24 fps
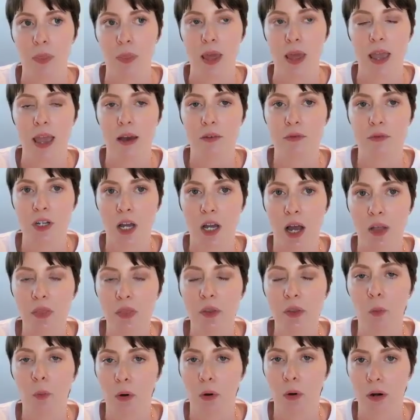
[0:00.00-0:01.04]
They have done
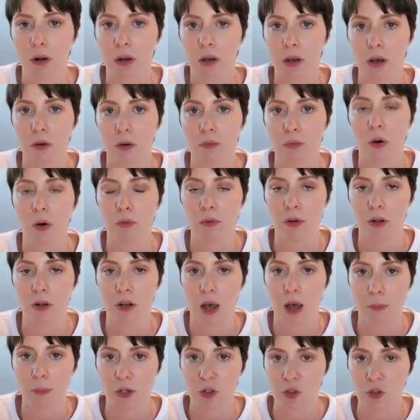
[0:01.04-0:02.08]
the work of
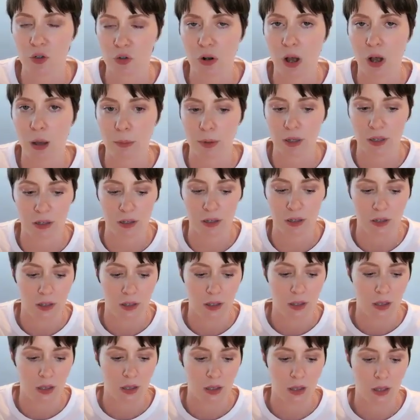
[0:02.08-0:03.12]
overcoming trauma,
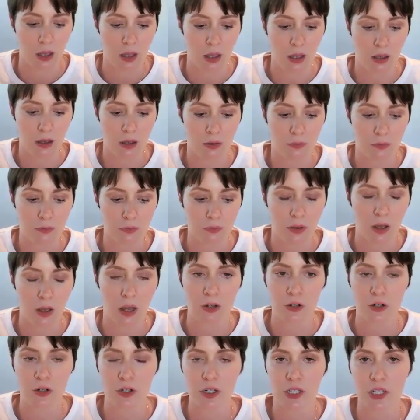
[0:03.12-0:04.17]
of
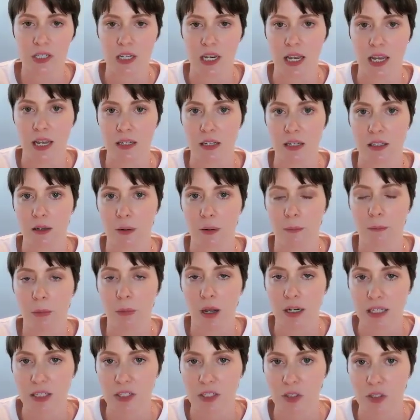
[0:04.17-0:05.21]
understanding their
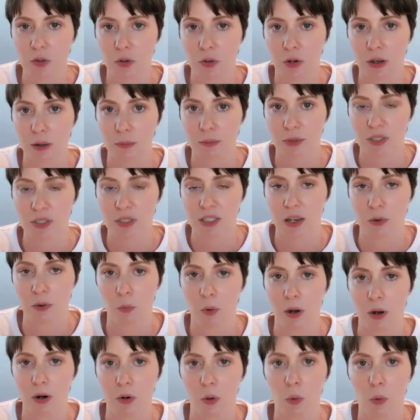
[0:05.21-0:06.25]
money scripts and
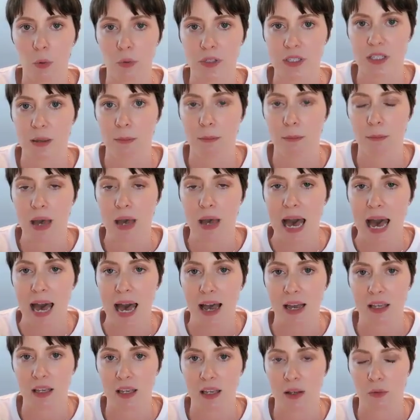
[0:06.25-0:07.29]
what holds them
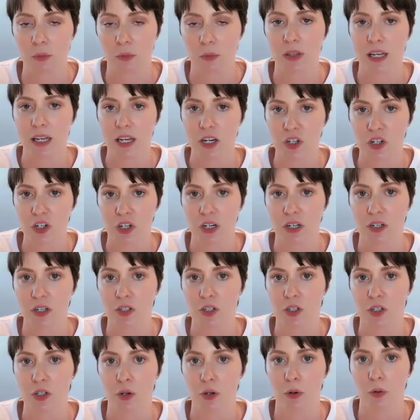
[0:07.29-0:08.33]
back in
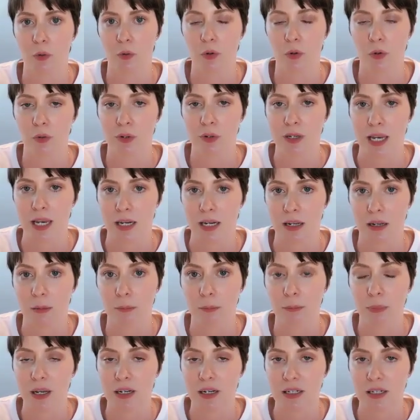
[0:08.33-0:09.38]
relation to creating
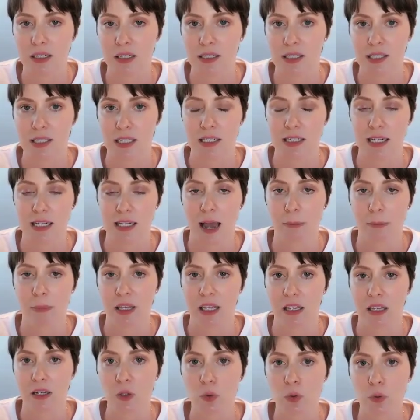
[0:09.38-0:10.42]
abundance and
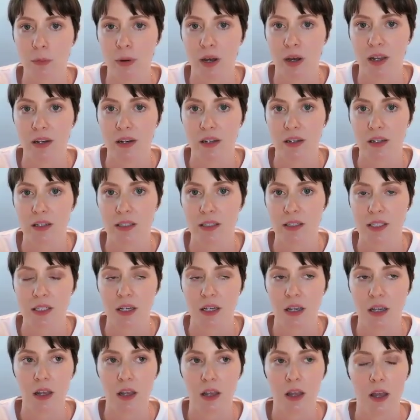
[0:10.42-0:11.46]
tapping into abundance.
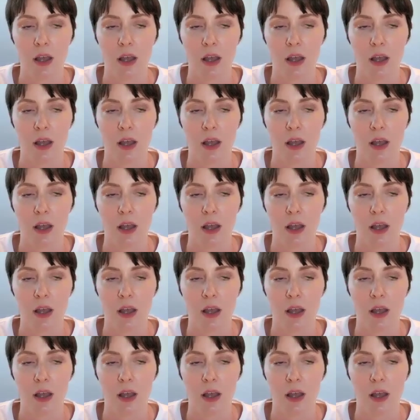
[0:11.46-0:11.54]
